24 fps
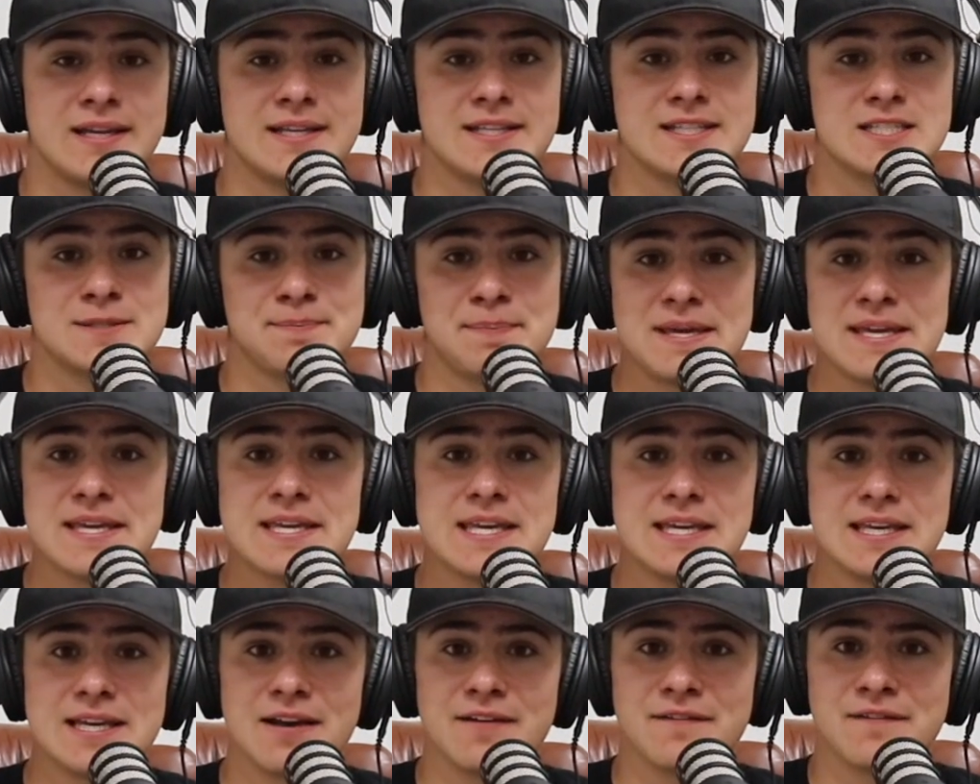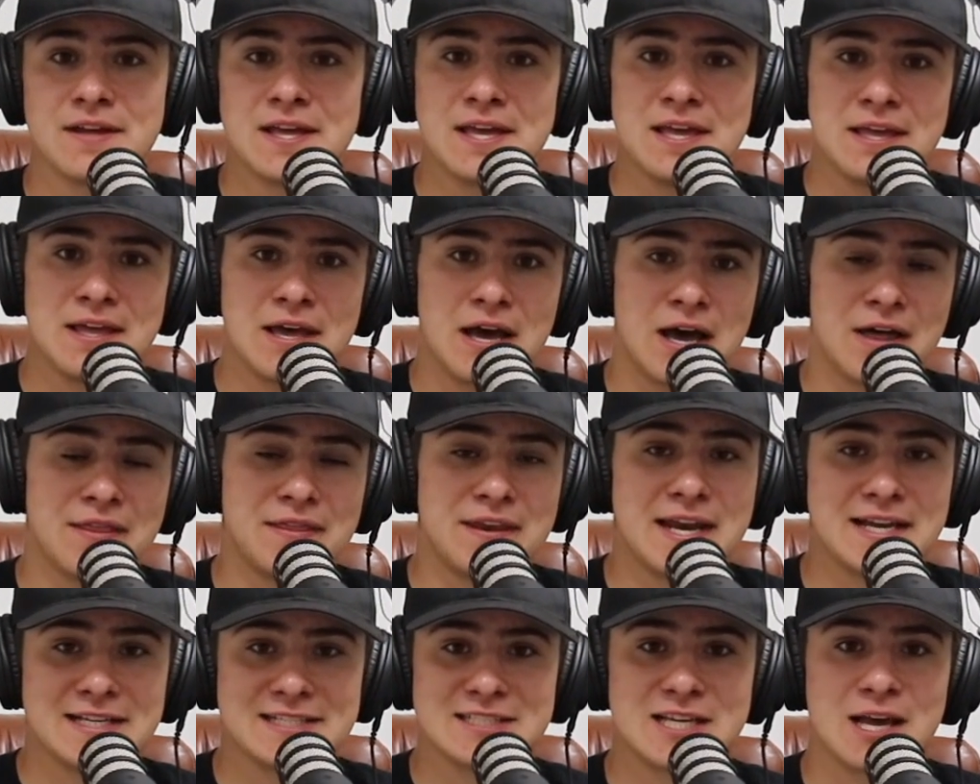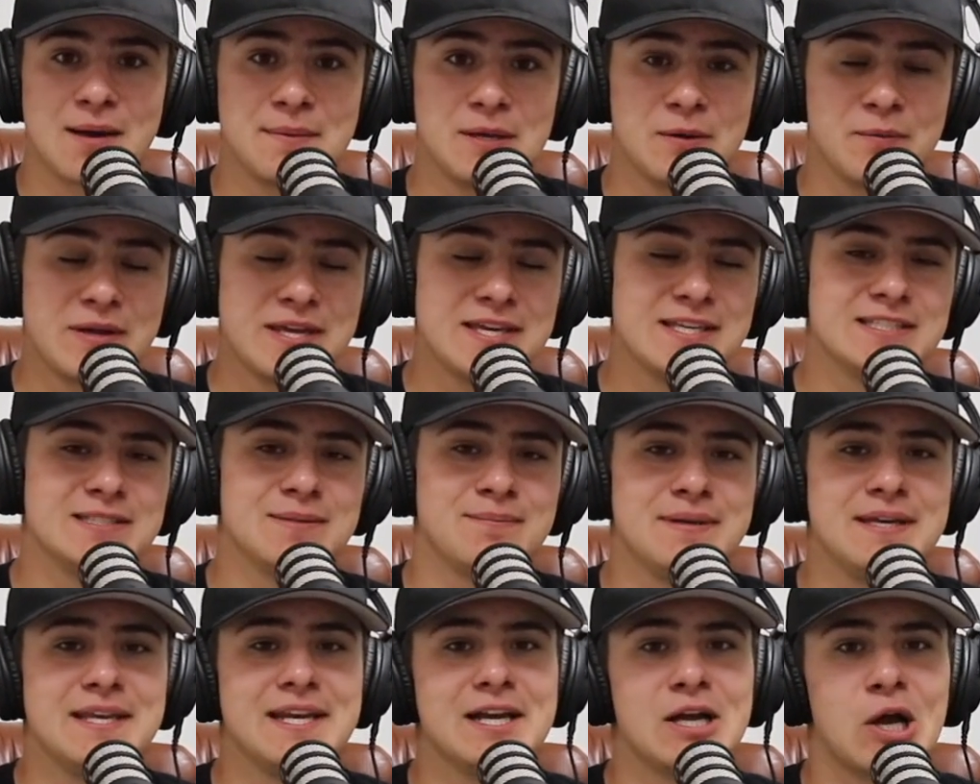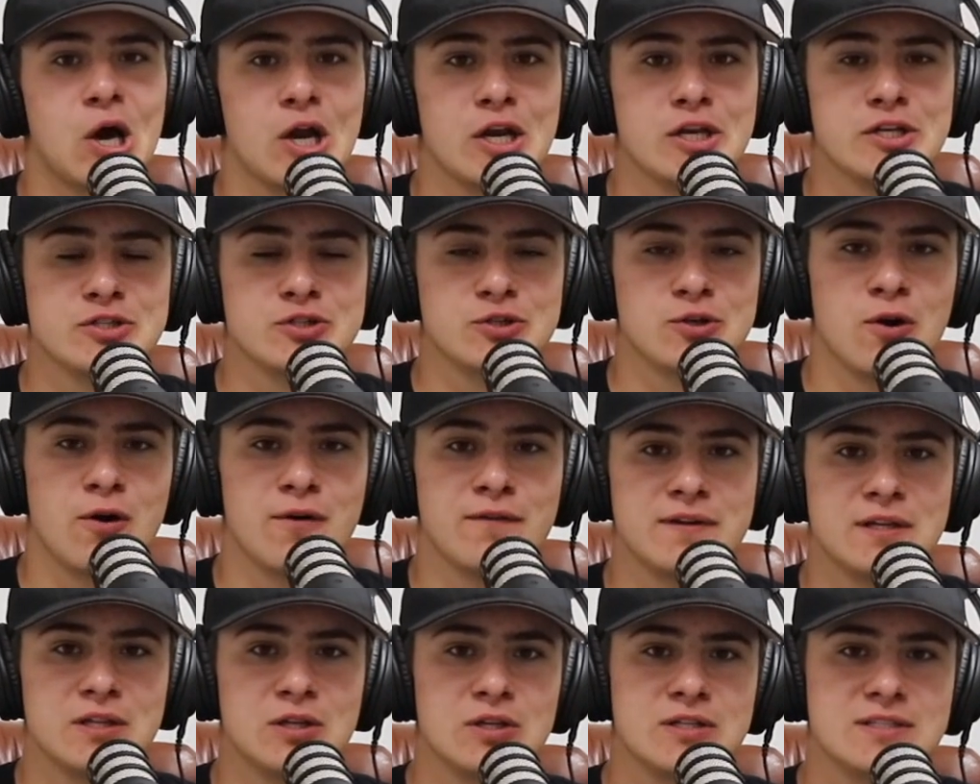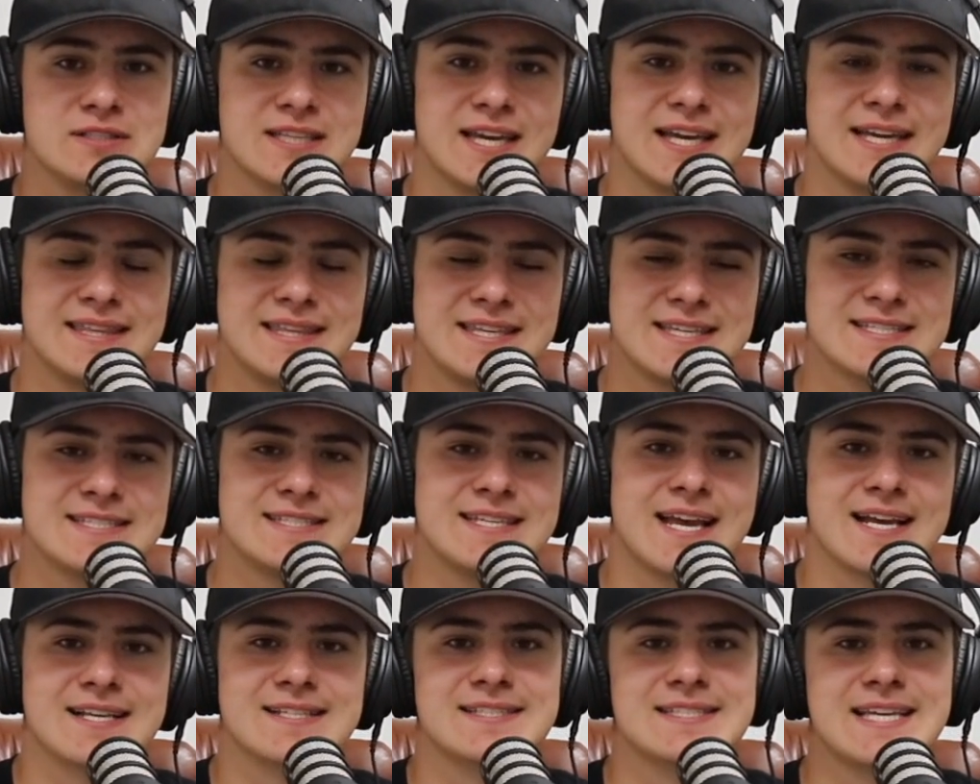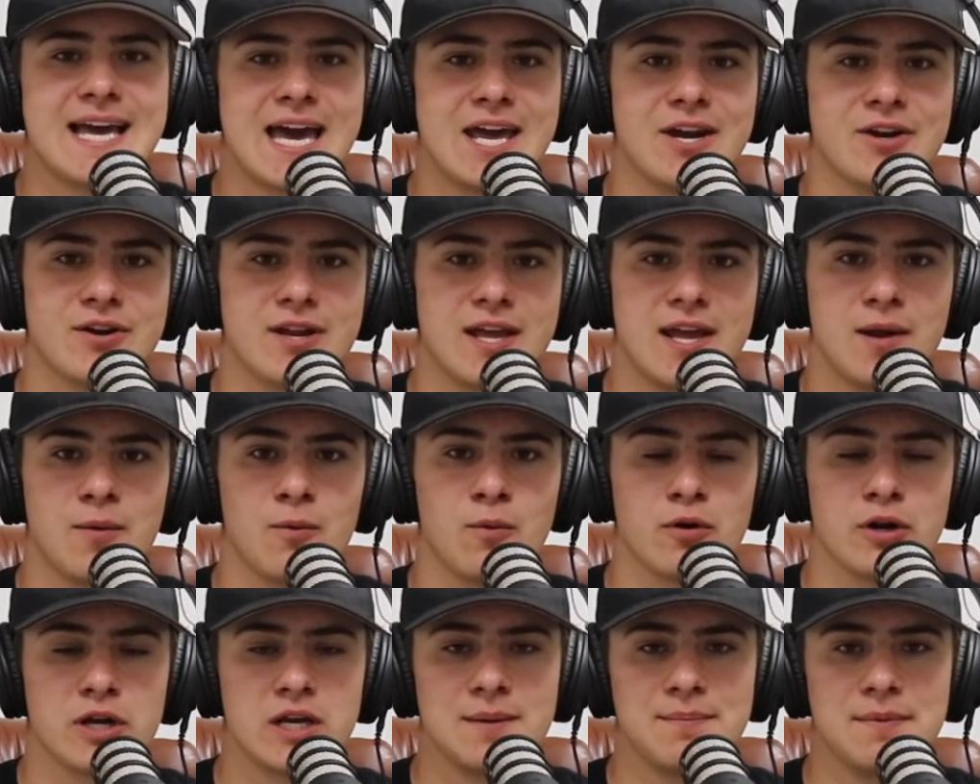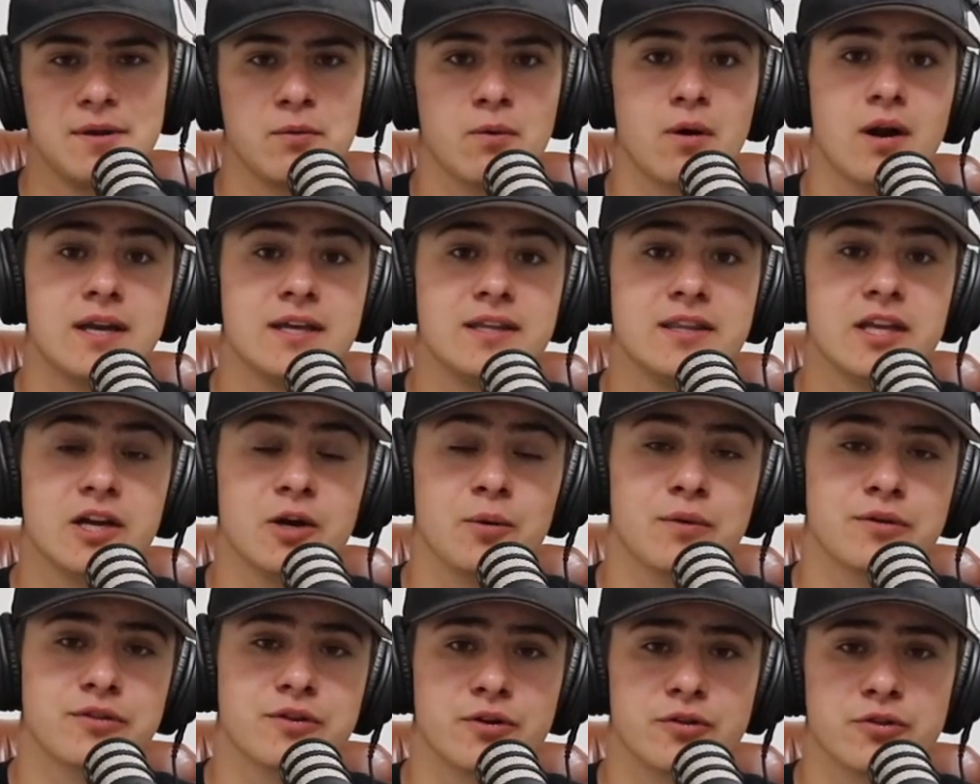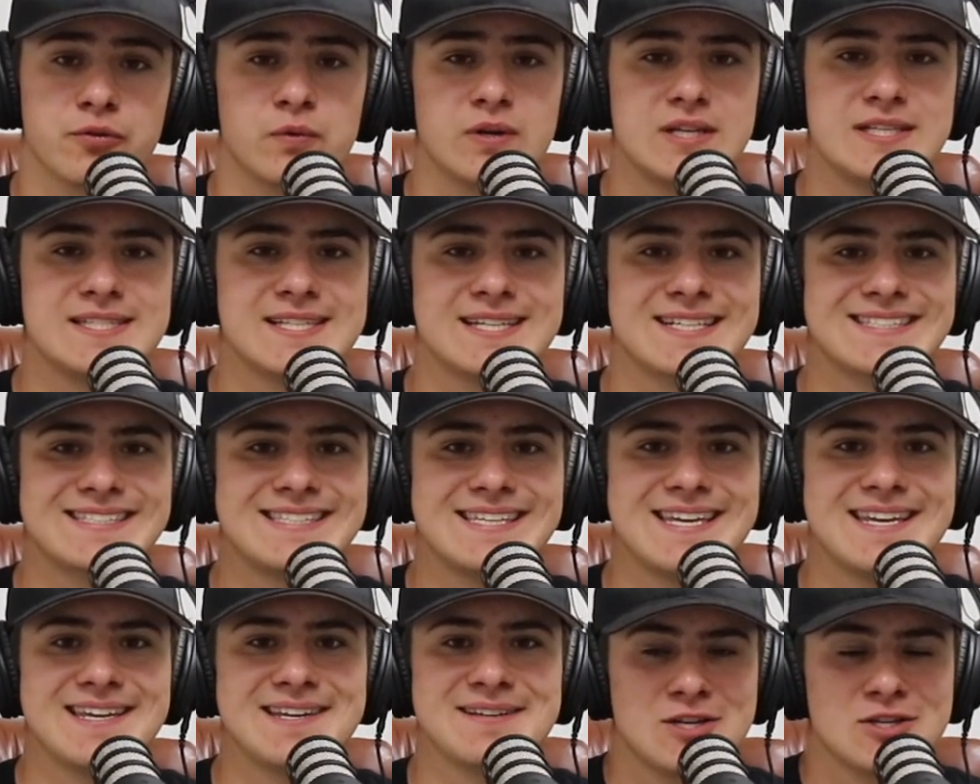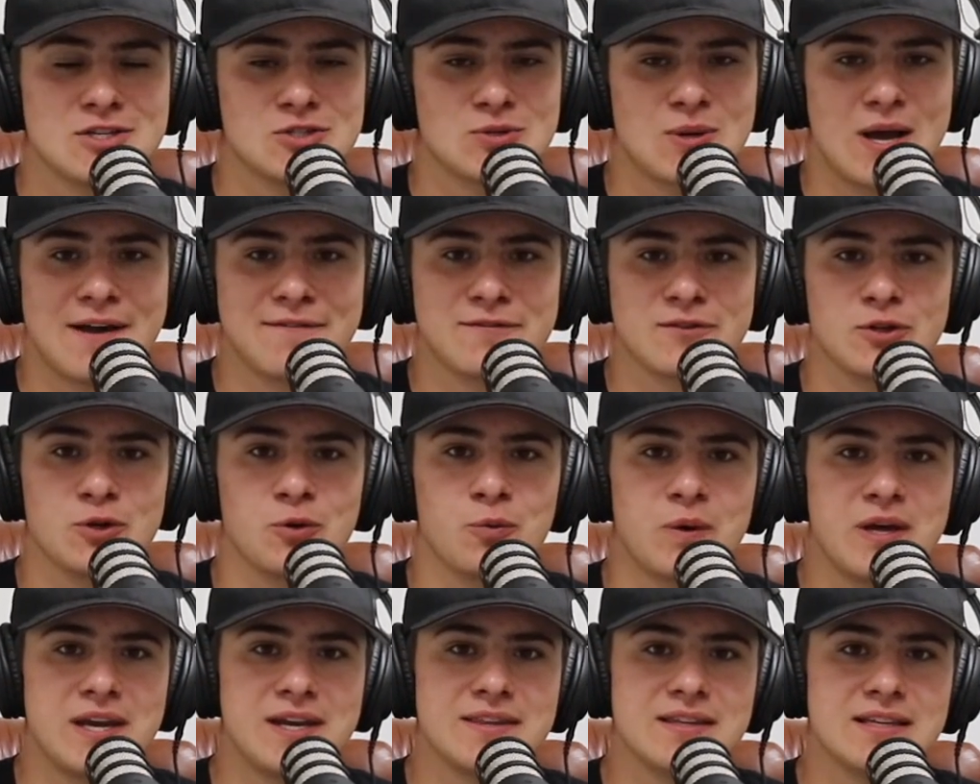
And speaking of the next coming weeks and being at Cottage Grove, it looks like this next Saturday, we're going to be running there with our 360. So after a win in